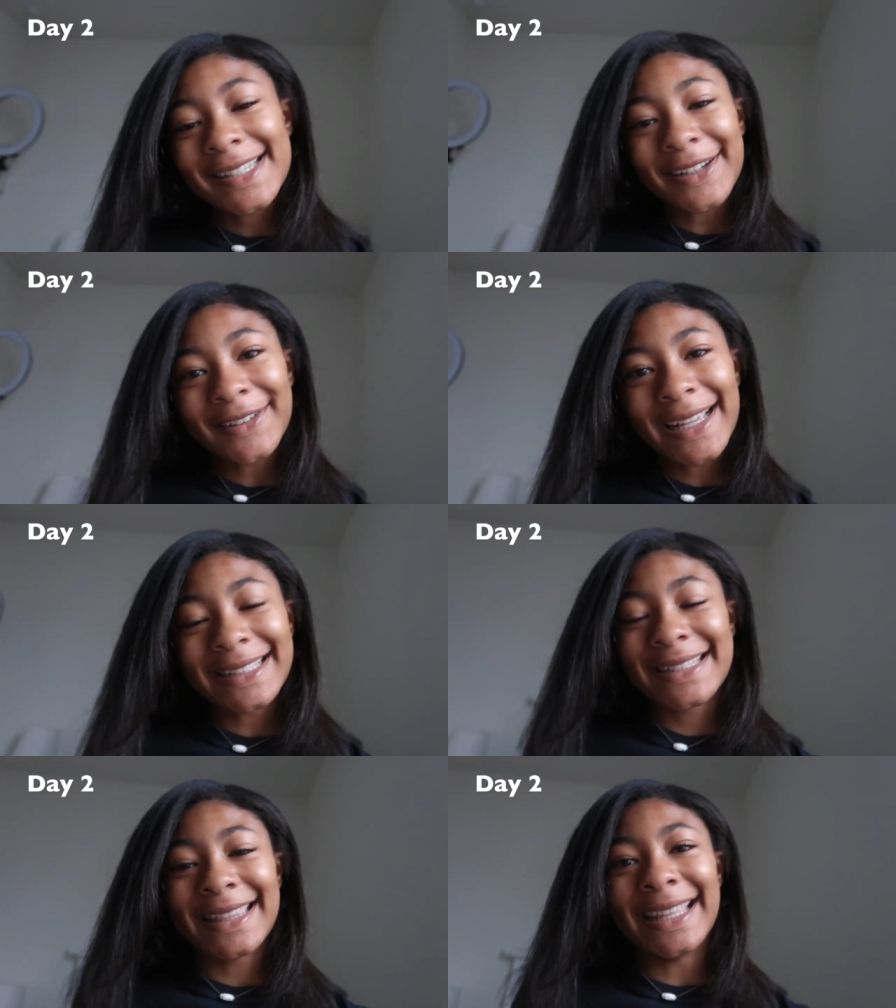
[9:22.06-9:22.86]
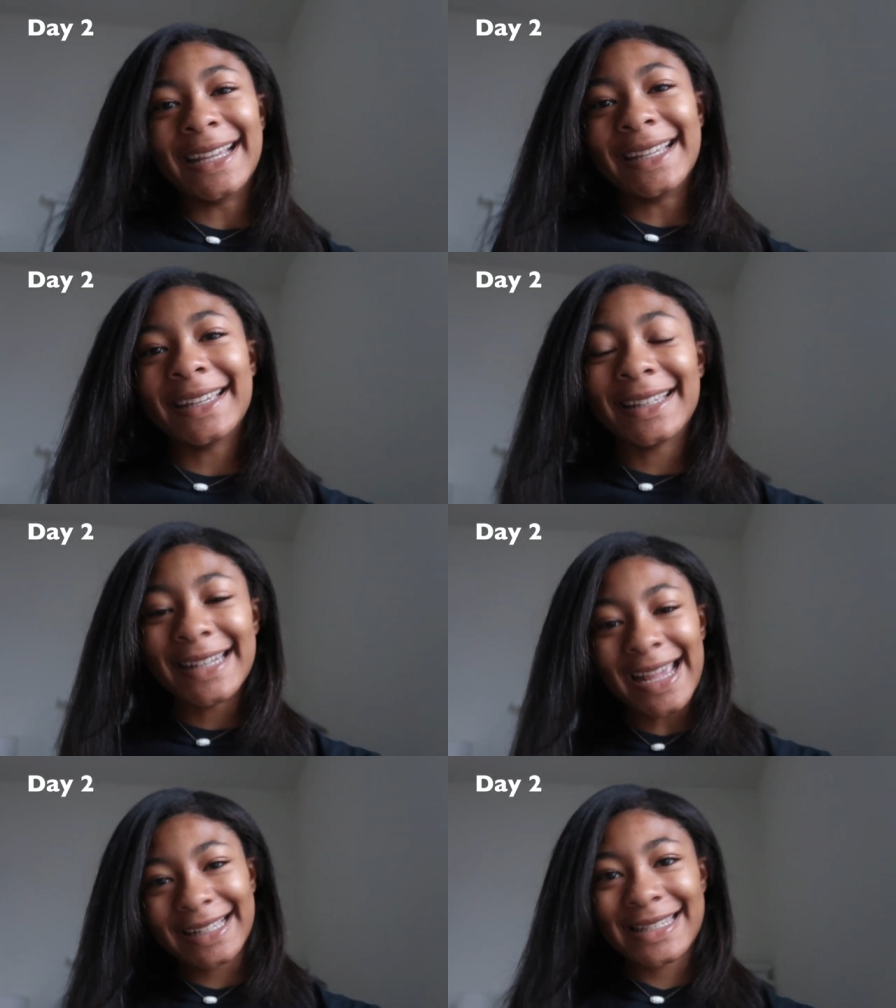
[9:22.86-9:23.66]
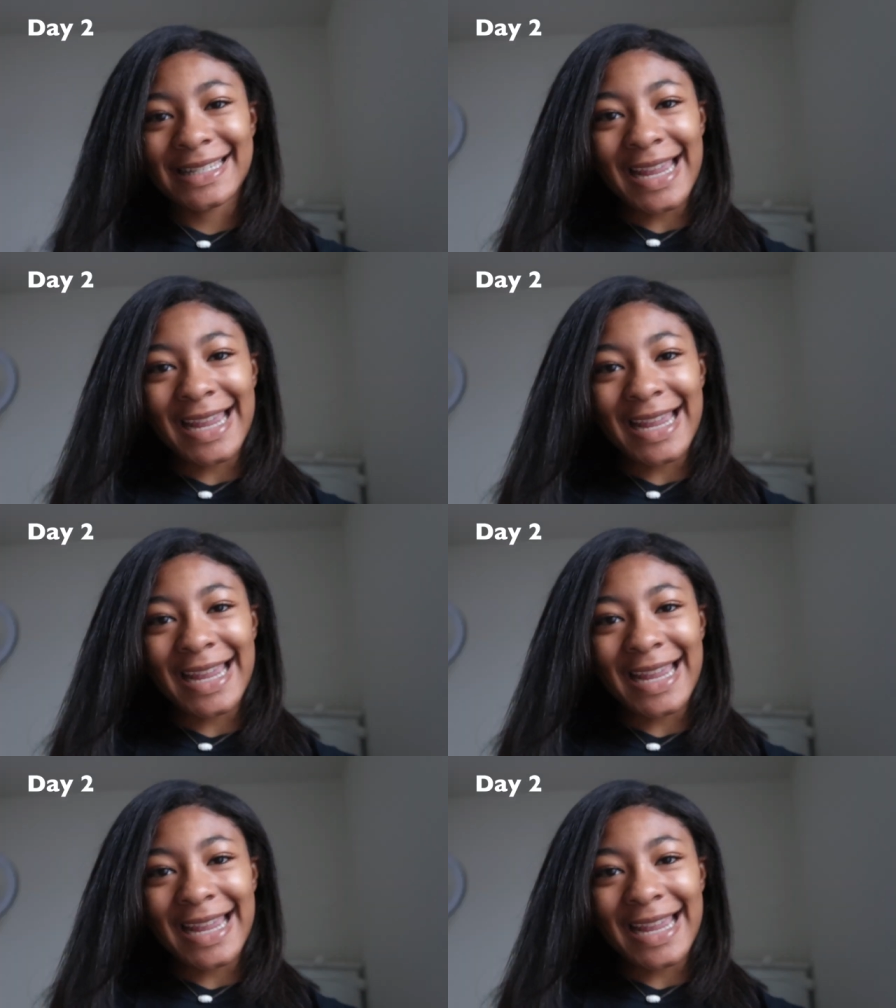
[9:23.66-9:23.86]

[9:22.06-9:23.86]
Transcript: So it's the next